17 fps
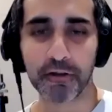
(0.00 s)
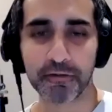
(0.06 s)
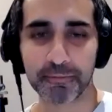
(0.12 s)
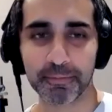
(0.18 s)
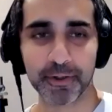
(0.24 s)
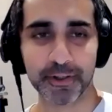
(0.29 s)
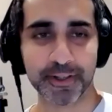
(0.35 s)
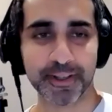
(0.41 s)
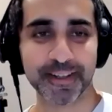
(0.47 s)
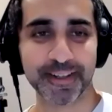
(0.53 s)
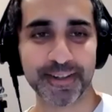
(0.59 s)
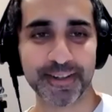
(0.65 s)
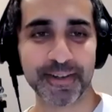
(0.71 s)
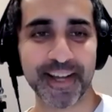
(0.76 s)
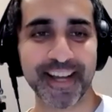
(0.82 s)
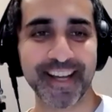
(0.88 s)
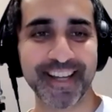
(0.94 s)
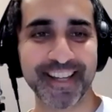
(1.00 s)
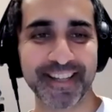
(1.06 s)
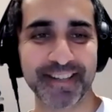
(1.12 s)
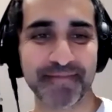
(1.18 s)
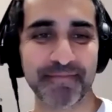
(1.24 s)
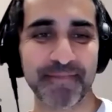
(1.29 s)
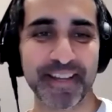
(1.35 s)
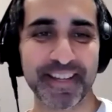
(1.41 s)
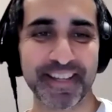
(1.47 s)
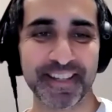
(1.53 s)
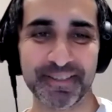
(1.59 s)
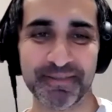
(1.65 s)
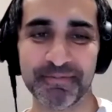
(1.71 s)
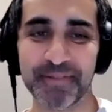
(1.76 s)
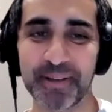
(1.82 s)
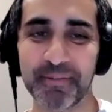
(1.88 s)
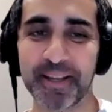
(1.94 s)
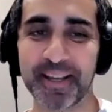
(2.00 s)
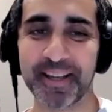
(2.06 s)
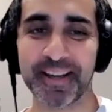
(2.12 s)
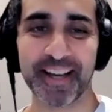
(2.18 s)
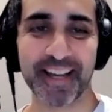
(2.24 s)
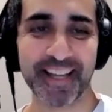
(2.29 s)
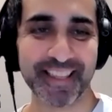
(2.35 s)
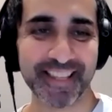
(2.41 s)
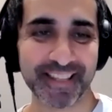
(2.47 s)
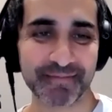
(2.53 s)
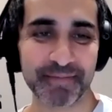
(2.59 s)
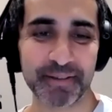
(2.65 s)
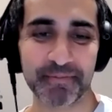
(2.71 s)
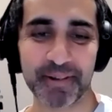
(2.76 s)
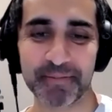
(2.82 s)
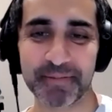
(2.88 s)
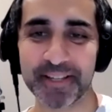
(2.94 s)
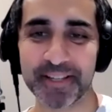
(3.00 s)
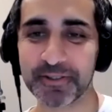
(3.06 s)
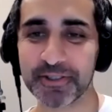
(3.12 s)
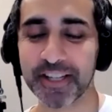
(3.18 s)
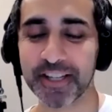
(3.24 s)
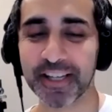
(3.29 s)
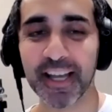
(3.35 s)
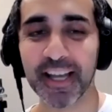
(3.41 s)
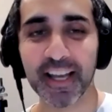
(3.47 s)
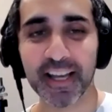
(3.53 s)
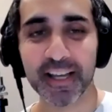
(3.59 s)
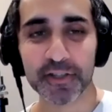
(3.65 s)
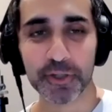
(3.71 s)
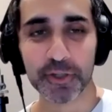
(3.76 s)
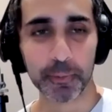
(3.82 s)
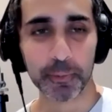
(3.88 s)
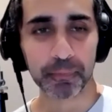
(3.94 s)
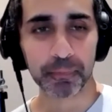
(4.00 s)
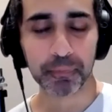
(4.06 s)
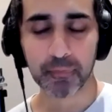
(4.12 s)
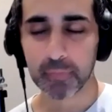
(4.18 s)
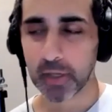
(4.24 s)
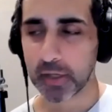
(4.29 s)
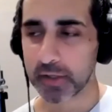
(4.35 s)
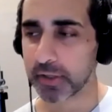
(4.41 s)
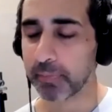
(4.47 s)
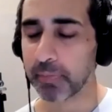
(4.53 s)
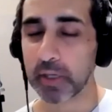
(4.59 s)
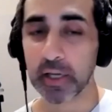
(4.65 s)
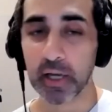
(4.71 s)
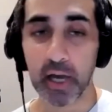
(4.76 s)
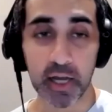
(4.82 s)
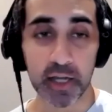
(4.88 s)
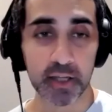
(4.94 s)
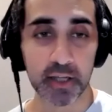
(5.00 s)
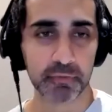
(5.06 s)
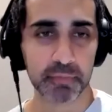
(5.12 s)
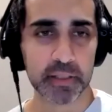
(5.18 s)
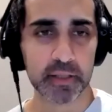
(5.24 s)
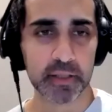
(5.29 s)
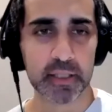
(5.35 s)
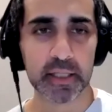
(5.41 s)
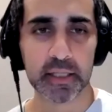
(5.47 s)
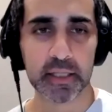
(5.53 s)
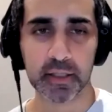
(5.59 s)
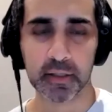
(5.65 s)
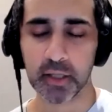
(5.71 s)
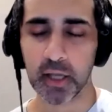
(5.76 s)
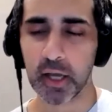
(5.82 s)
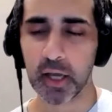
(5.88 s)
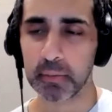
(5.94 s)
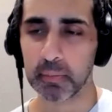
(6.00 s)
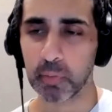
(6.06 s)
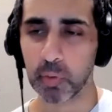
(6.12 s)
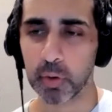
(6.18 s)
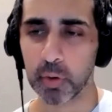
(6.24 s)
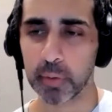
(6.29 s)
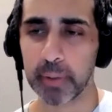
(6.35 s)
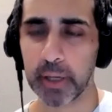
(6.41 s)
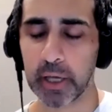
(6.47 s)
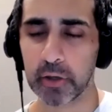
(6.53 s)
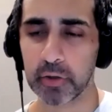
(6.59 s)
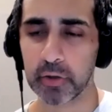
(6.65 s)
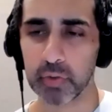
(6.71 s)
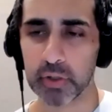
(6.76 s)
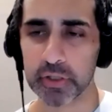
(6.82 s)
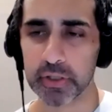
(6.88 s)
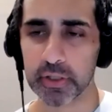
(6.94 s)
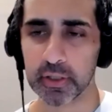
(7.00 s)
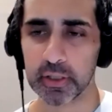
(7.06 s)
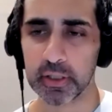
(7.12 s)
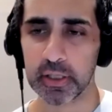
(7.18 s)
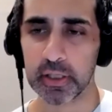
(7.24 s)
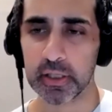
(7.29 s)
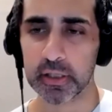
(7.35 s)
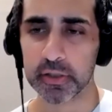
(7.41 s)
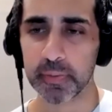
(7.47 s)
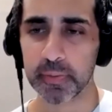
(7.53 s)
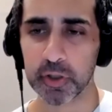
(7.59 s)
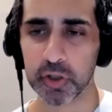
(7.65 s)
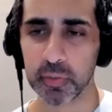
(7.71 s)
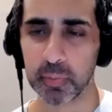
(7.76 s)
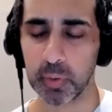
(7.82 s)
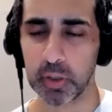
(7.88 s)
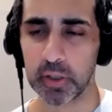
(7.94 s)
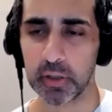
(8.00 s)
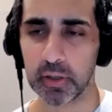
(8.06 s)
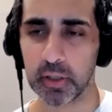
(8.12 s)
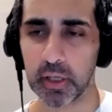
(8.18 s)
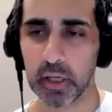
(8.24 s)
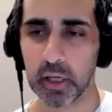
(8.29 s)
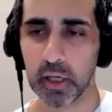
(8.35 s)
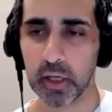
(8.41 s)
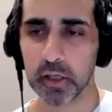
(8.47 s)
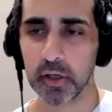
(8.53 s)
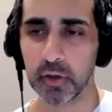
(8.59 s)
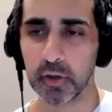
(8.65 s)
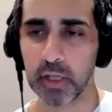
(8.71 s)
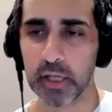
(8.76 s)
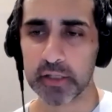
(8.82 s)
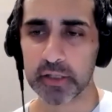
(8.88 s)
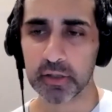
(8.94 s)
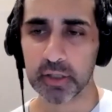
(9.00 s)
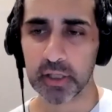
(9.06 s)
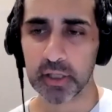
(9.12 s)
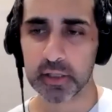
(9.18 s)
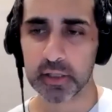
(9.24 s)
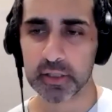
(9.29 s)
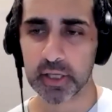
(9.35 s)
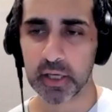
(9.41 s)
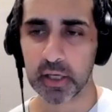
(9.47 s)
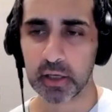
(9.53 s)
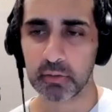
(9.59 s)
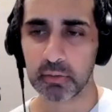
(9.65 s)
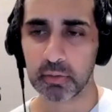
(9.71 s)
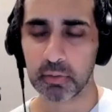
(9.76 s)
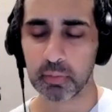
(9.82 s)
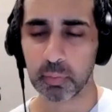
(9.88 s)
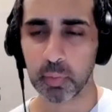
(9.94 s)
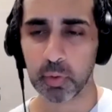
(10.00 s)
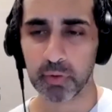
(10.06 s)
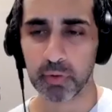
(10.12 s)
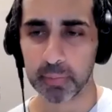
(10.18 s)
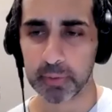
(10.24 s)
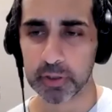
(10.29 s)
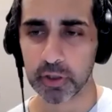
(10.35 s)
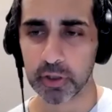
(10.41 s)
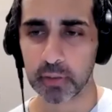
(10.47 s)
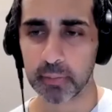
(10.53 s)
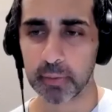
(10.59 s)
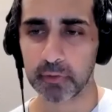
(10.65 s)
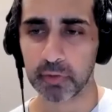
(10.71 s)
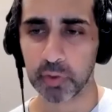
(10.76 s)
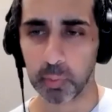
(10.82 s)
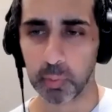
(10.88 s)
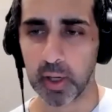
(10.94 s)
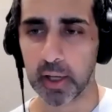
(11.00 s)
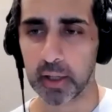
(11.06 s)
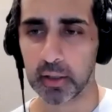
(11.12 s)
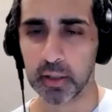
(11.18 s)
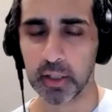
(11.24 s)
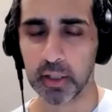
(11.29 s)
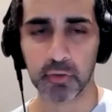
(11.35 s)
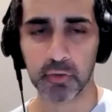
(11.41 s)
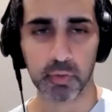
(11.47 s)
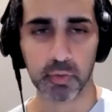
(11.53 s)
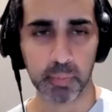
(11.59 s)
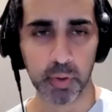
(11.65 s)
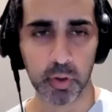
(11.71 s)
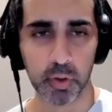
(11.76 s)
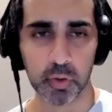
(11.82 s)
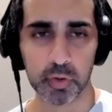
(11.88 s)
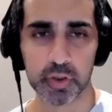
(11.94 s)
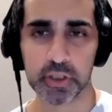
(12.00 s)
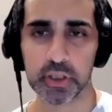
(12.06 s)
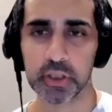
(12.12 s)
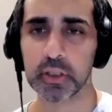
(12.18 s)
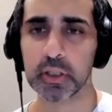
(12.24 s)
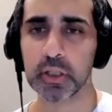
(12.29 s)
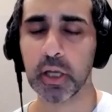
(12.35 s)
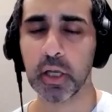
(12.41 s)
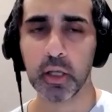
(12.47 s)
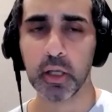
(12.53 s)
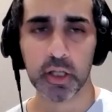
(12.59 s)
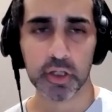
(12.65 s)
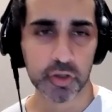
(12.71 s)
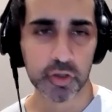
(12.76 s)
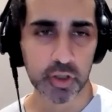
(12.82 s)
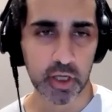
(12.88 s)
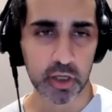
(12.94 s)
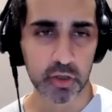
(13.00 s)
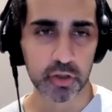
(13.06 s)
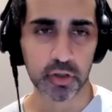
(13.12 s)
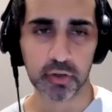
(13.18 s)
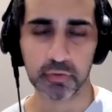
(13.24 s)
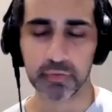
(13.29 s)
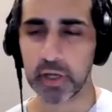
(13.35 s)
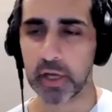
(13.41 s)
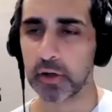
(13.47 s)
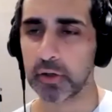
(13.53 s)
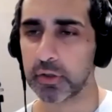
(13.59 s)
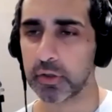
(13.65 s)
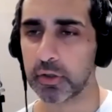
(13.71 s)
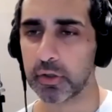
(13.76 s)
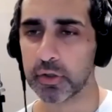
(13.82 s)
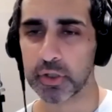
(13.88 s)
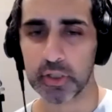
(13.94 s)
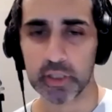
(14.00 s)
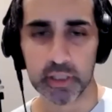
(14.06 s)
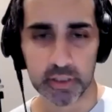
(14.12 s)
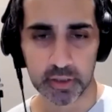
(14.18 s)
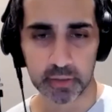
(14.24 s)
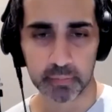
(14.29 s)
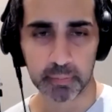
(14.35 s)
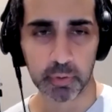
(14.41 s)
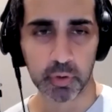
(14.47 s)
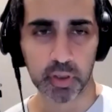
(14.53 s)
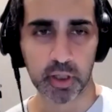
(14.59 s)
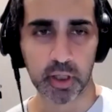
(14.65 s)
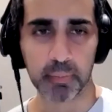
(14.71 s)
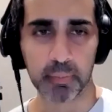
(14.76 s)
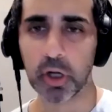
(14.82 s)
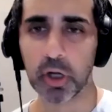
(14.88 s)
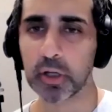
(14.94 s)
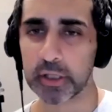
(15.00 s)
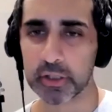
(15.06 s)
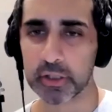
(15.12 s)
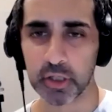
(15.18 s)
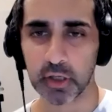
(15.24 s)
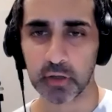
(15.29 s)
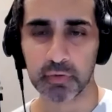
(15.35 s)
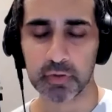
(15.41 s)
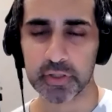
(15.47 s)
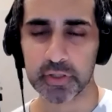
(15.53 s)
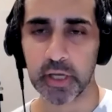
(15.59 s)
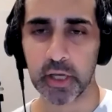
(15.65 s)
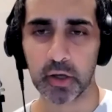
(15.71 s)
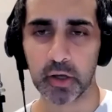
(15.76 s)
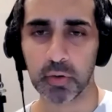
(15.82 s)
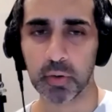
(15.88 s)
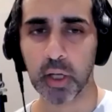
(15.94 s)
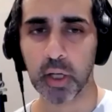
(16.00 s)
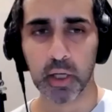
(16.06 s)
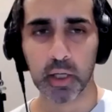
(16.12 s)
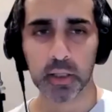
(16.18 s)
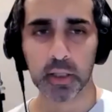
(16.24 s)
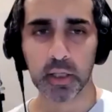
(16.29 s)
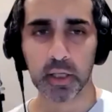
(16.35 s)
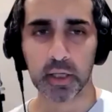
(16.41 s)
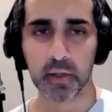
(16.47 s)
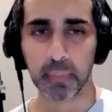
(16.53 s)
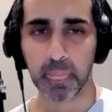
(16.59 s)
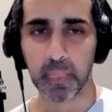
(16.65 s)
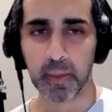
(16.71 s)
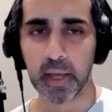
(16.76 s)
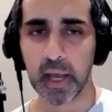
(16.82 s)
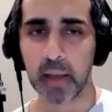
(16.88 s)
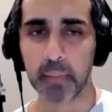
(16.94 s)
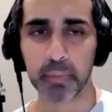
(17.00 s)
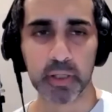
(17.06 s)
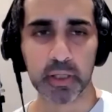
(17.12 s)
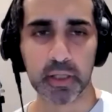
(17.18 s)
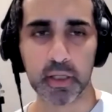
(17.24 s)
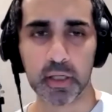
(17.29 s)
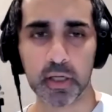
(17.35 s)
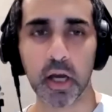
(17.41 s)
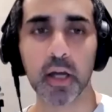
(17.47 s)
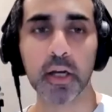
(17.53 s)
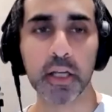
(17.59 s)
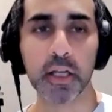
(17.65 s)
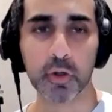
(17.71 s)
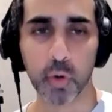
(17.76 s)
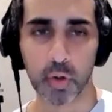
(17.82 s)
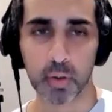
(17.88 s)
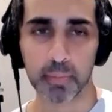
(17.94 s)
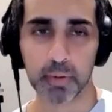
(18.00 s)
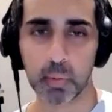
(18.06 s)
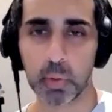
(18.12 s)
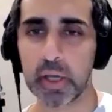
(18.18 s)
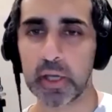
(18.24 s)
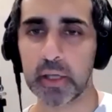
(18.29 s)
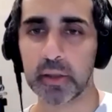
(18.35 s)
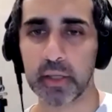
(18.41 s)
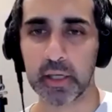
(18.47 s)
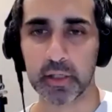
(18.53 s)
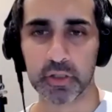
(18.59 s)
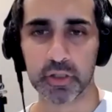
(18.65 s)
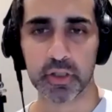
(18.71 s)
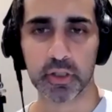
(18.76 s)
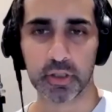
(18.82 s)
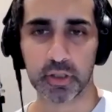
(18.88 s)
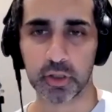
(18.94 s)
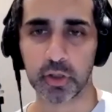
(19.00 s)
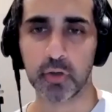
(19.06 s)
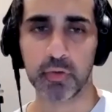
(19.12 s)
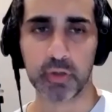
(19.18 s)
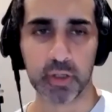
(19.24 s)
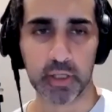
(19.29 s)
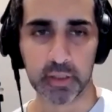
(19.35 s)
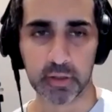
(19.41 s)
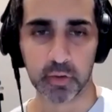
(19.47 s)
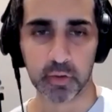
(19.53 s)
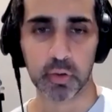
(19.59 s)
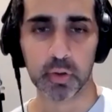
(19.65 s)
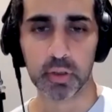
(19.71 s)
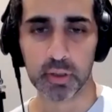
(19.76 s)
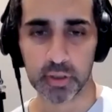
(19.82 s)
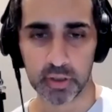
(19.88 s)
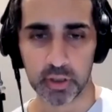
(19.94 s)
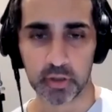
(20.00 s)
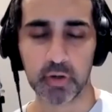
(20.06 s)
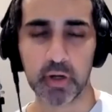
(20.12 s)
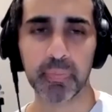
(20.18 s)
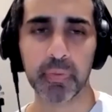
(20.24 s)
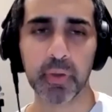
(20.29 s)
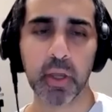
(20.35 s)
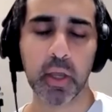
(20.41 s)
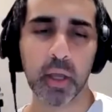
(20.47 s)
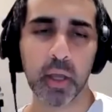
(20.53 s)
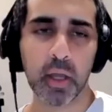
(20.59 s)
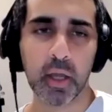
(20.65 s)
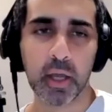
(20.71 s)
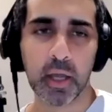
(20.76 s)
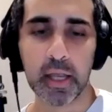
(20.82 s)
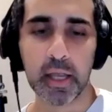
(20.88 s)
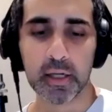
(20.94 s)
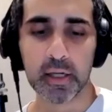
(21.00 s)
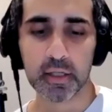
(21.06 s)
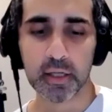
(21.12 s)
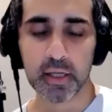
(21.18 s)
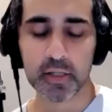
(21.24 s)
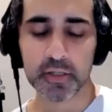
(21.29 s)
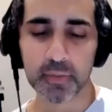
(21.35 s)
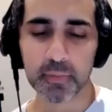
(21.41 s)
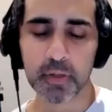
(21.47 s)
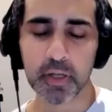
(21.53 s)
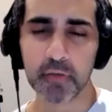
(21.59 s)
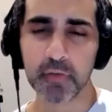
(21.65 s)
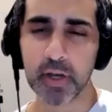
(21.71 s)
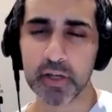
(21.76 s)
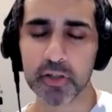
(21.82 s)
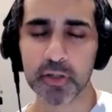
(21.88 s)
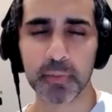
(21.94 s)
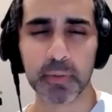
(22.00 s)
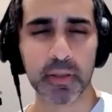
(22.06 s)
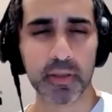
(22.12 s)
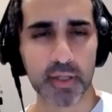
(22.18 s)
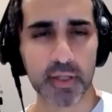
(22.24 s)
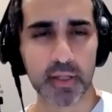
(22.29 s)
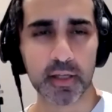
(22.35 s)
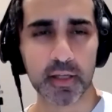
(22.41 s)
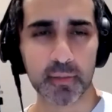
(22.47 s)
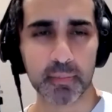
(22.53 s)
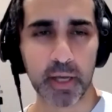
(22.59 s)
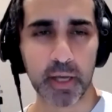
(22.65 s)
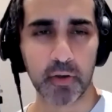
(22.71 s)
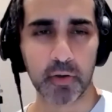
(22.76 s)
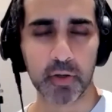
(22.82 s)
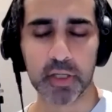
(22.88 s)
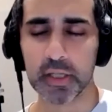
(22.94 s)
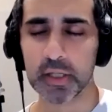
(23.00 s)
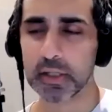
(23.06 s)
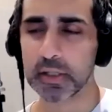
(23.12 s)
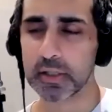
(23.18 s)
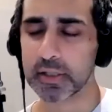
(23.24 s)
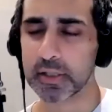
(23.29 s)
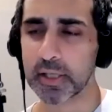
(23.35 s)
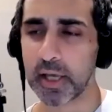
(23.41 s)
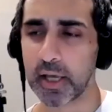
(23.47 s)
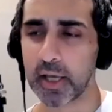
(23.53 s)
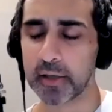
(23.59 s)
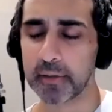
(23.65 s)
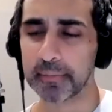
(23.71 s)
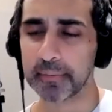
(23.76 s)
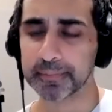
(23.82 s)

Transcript: book, okay? And, maybe I think might be interesting. So something I have been thinking a lot more about recently, especially with lots of things that we've all been talking about for a while, like remote and international founders and India booting up, all that stuff is now like happening in an unignorable way thanks to COVID, like the whole, right? And something I've actually been thinking about is that